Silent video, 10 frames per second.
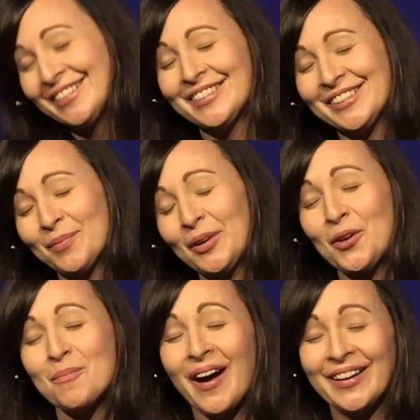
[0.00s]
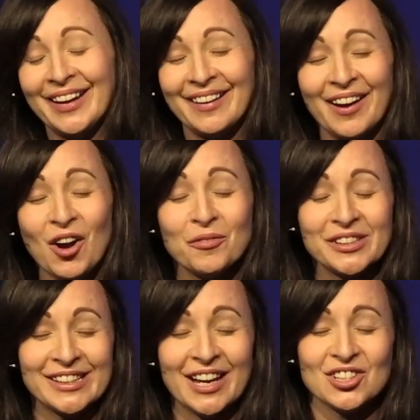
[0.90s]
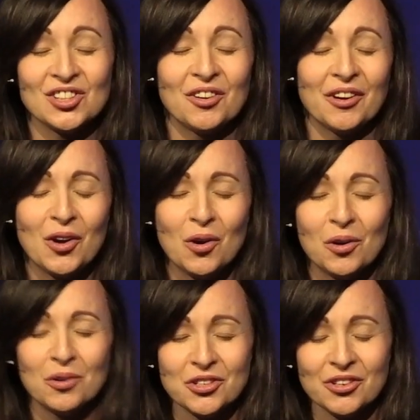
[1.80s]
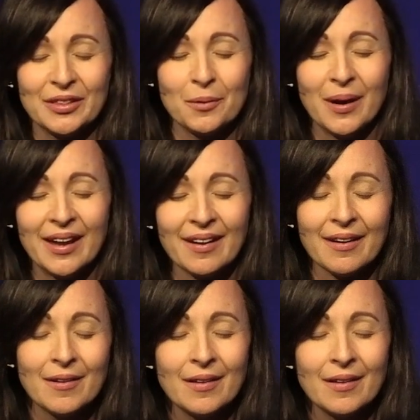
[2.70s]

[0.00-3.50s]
someone who might need a conversation or a call during the week.